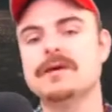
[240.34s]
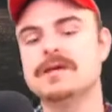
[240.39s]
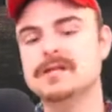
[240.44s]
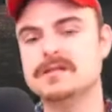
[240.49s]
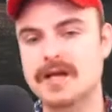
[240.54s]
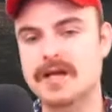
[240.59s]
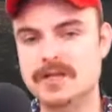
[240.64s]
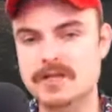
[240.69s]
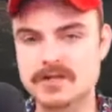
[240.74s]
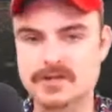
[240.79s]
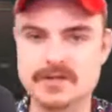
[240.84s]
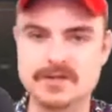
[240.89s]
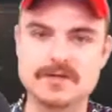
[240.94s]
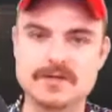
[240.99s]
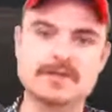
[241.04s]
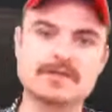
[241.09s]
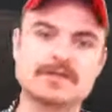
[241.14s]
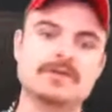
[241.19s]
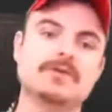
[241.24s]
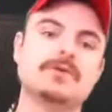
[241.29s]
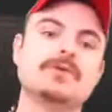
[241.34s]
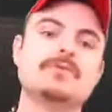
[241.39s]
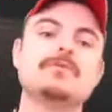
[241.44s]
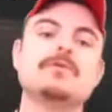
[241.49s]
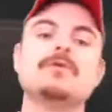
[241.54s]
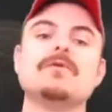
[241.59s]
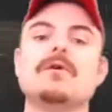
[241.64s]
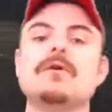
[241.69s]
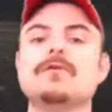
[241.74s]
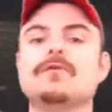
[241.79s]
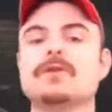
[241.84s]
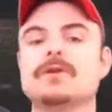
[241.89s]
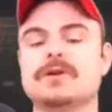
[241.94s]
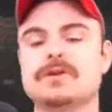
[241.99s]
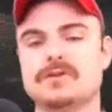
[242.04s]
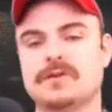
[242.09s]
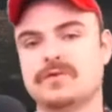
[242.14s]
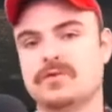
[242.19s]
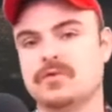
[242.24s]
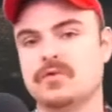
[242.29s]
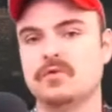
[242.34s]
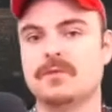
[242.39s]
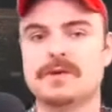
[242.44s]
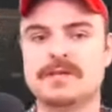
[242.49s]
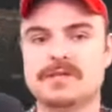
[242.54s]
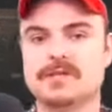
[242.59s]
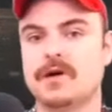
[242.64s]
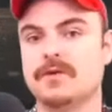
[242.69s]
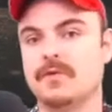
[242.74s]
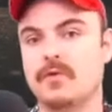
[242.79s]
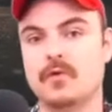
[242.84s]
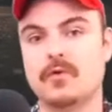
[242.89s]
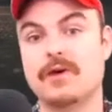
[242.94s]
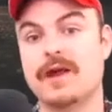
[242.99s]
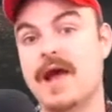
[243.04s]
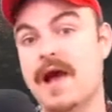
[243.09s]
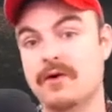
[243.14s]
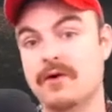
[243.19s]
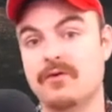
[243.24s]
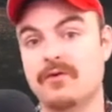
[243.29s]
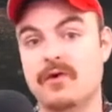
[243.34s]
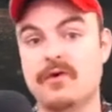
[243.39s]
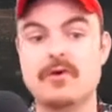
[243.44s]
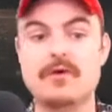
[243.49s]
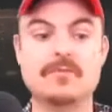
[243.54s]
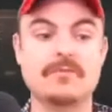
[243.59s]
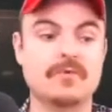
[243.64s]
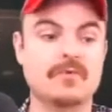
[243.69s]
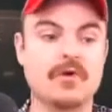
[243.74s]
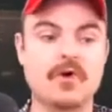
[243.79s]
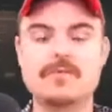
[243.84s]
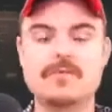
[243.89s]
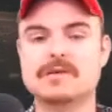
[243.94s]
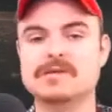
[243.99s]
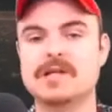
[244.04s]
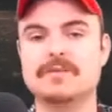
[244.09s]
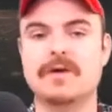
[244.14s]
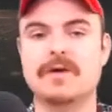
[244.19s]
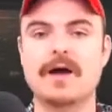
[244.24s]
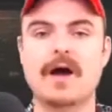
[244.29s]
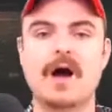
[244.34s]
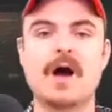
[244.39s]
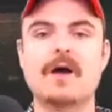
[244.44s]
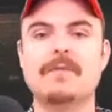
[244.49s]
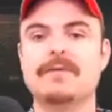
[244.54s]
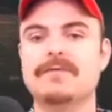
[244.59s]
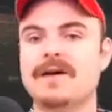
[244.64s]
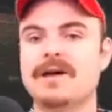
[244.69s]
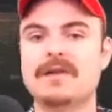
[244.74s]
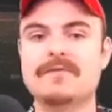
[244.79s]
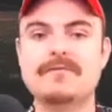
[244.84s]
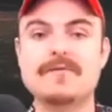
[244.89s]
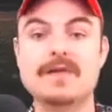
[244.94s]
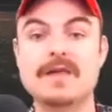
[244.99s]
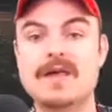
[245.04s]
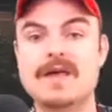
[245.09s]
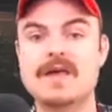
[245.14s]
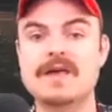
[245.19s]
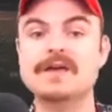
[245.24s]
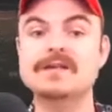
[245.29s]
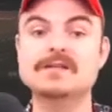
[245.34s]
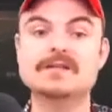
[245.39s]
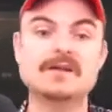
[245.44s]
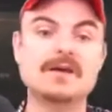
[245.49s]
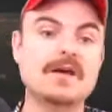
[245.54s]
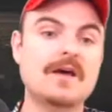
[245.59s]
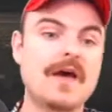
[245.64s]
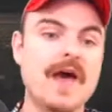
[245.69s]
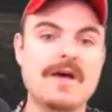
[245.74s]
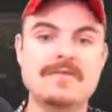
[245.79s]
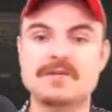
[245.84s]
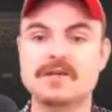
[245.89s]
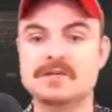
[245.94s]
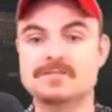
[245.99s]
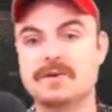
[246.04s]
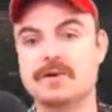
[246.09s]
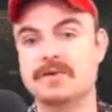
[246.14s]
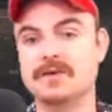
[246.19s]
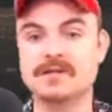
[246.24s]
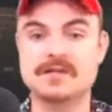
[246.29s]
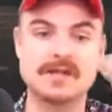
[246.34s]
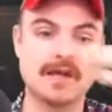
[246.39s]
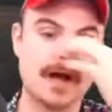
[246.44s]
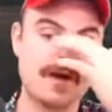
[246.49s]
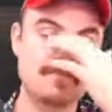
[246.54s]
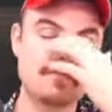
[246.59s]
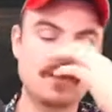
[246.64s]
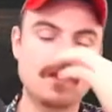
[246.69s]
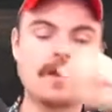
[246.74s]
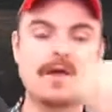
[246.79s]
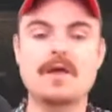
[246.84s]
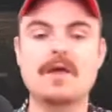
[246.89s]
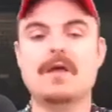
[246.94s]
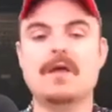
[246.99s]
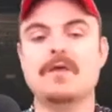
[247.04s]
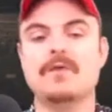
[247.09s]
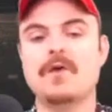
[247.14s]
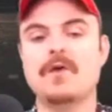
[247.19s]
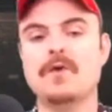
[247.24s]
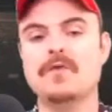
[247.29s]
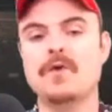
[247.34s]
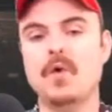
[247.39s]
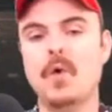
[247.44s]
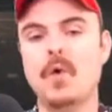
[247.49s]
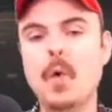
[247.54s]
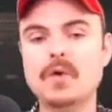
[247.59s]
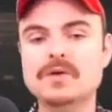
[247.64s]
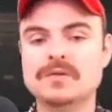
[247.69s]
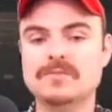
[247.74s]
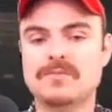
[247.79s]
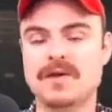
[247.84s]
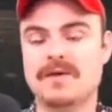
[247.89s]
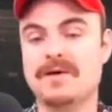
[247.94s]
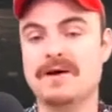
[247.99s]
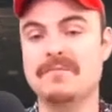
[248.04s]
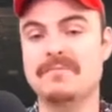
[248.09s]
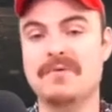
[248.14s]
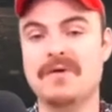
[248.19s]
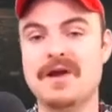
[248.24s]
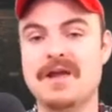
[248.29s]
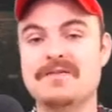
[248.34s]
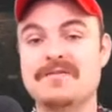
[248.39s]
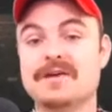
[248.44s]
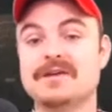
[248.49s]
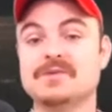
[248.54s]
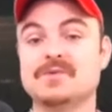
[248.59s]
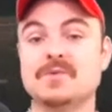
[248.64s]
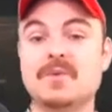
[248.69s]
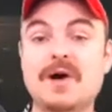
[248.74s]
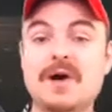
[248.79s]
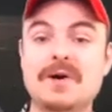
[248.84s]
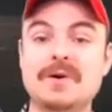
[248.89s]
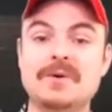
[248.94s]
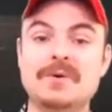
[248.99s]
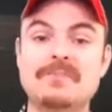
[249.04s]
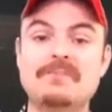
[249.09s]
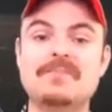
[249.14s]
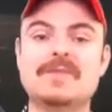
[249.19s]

extensions. I don't want to move over because I've got all my stuff already at Chrome. Chrome is my hub. I've had it for years. Everything's built into that. The awesome thing about Brave as well